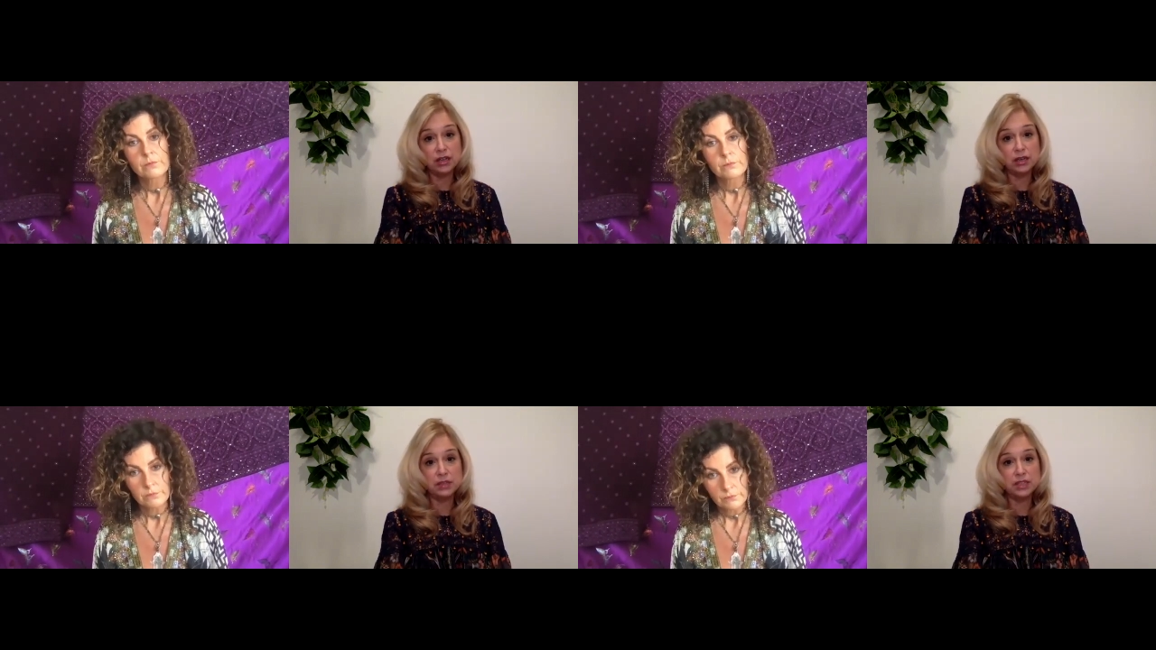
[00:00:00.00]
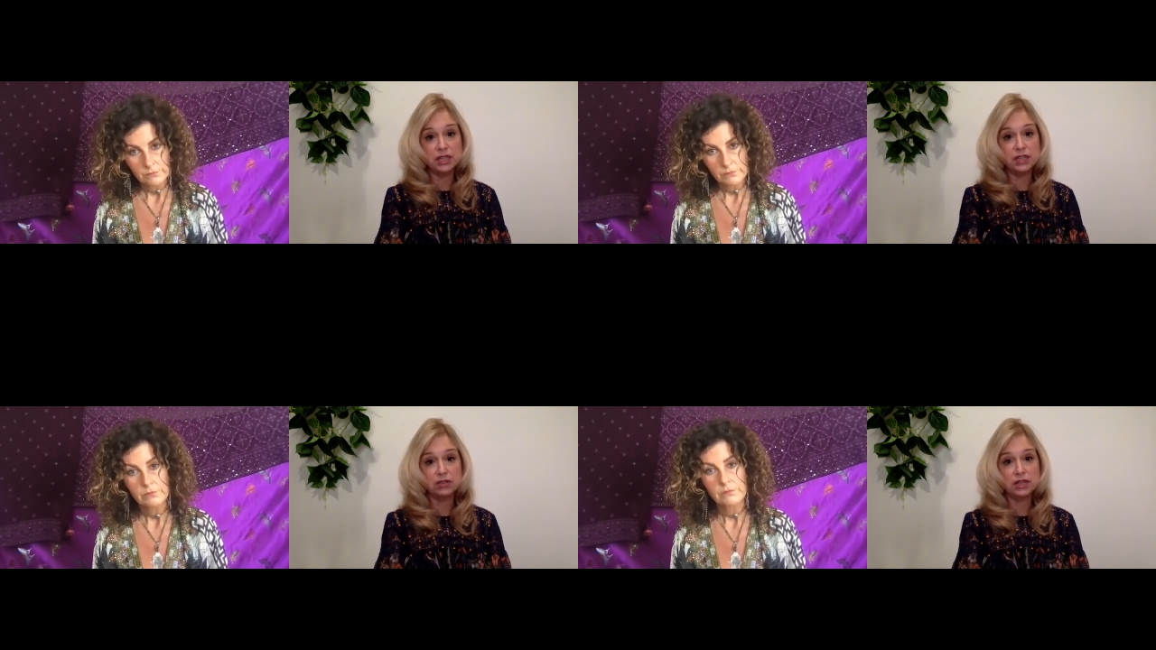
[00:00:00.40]
Speaker 1: come and
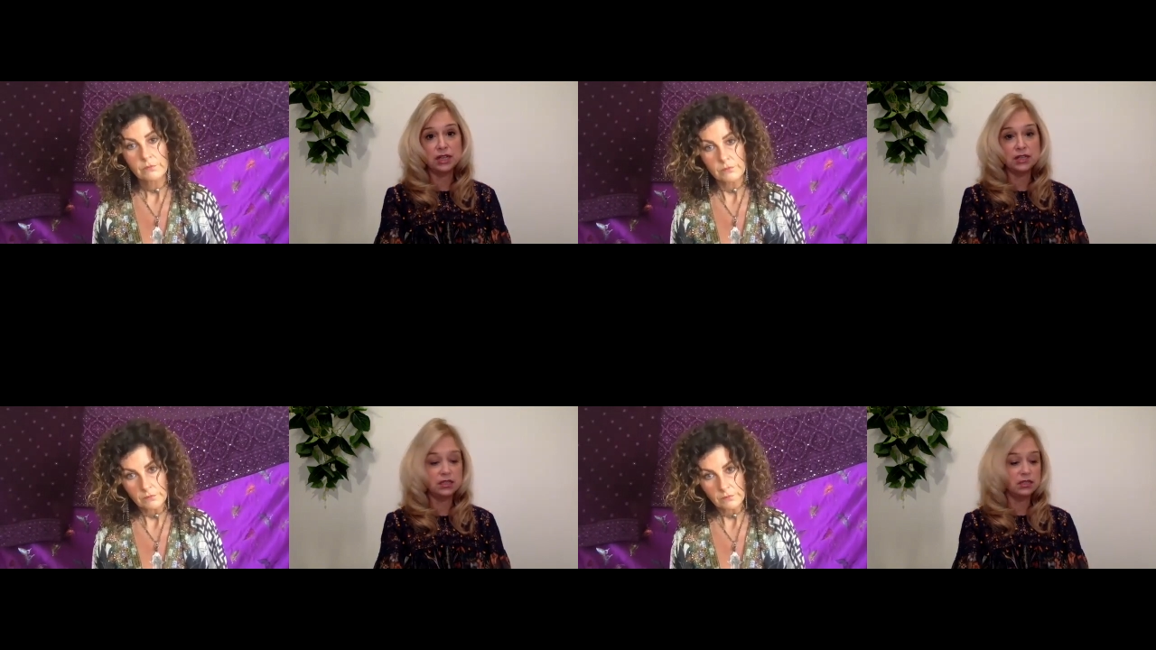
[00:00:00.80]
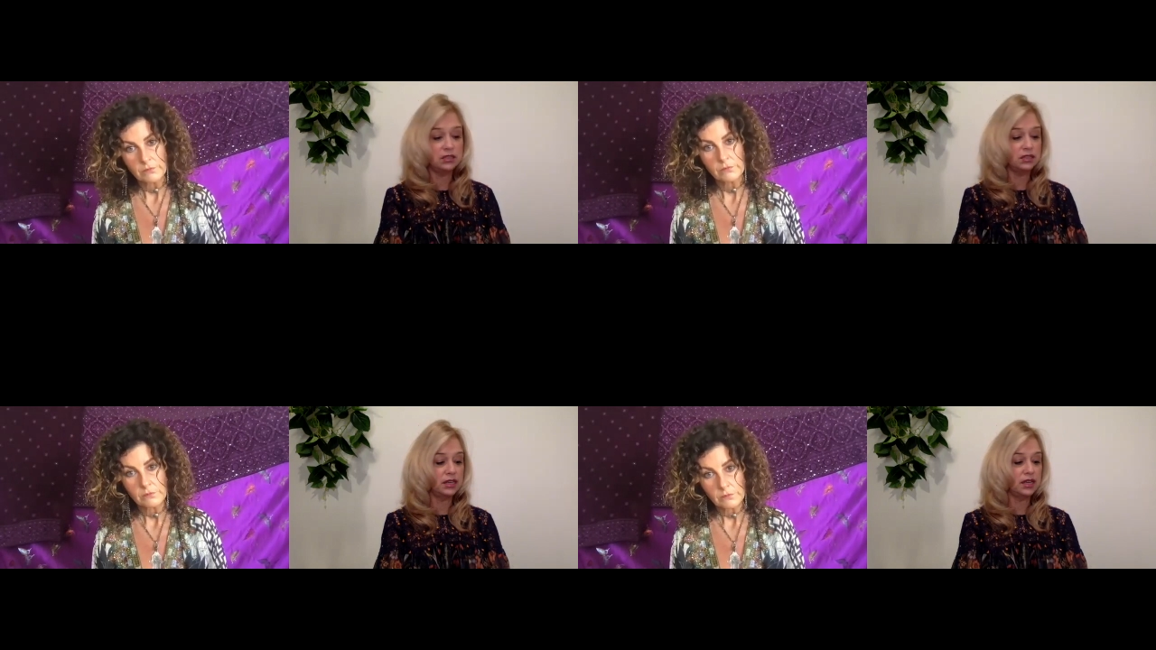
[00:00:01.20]
take your
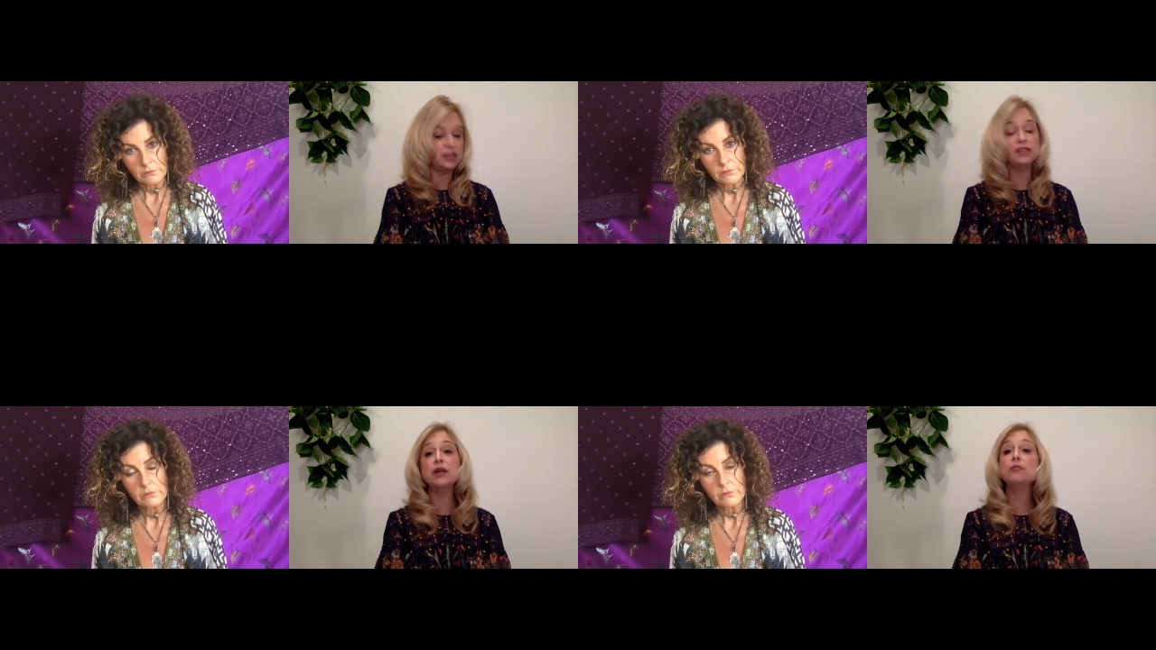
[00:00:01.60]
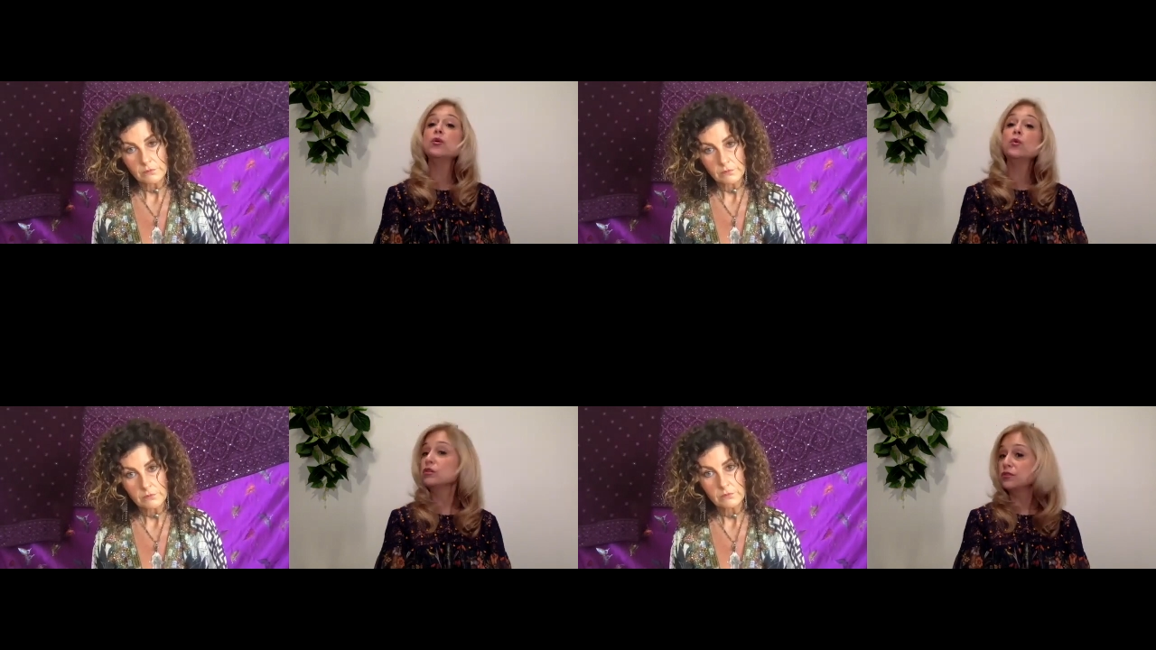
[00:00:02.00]
classes and i think that would be
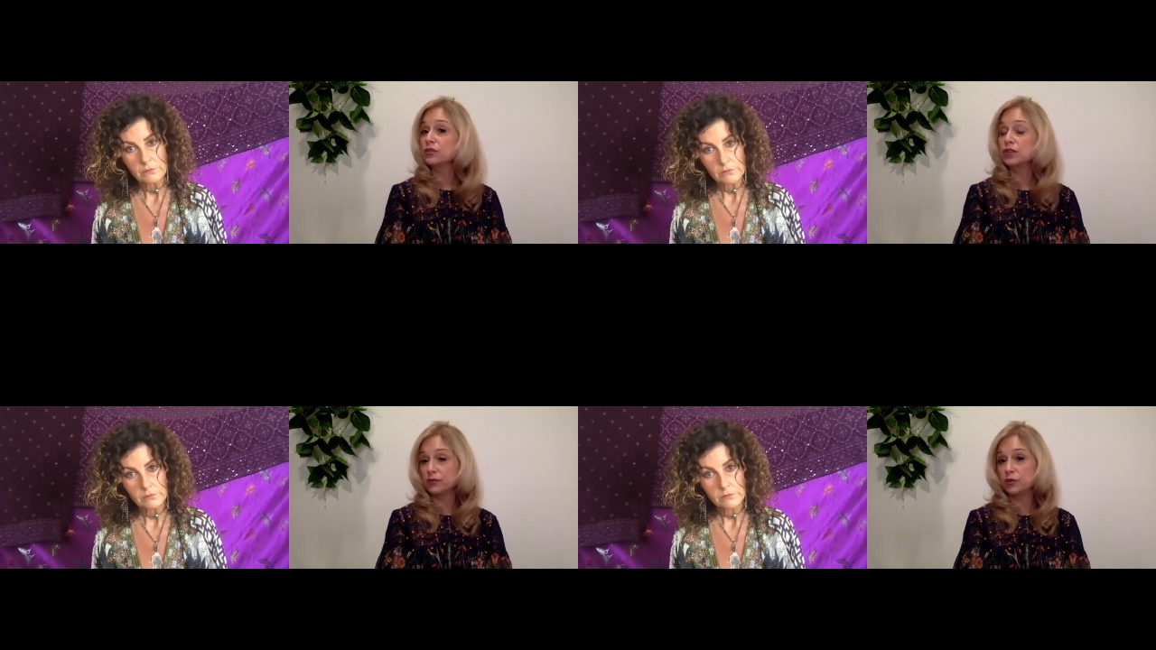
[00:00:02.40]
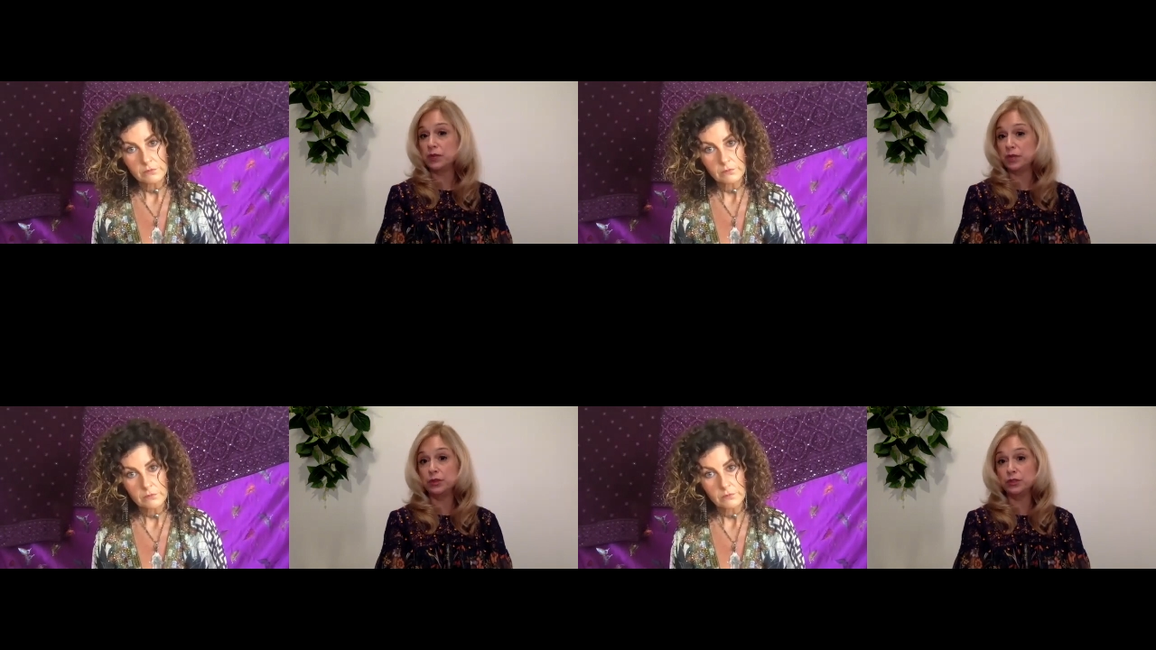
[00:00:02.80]
a wonderful thing for
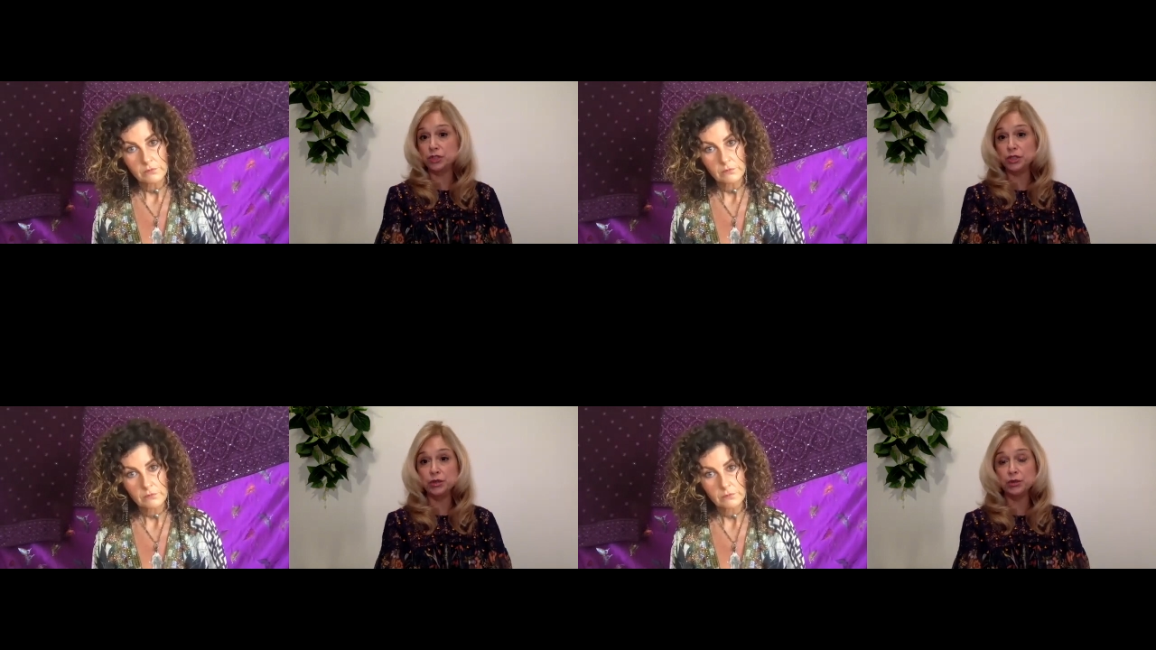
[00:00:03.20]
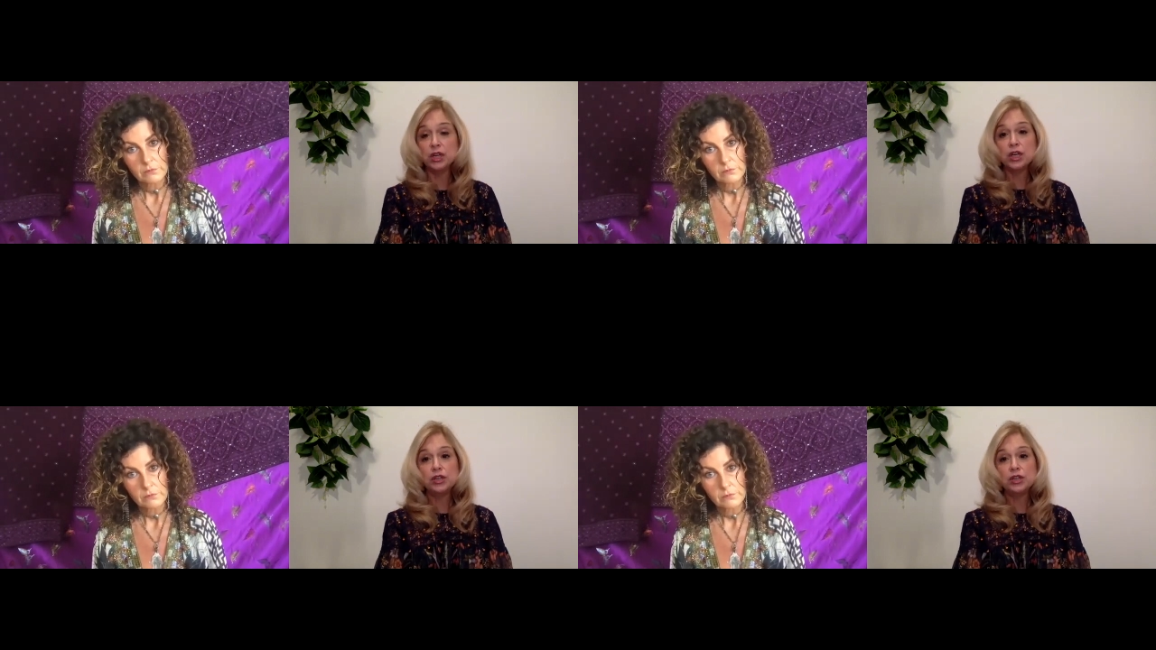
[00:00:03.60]
people to do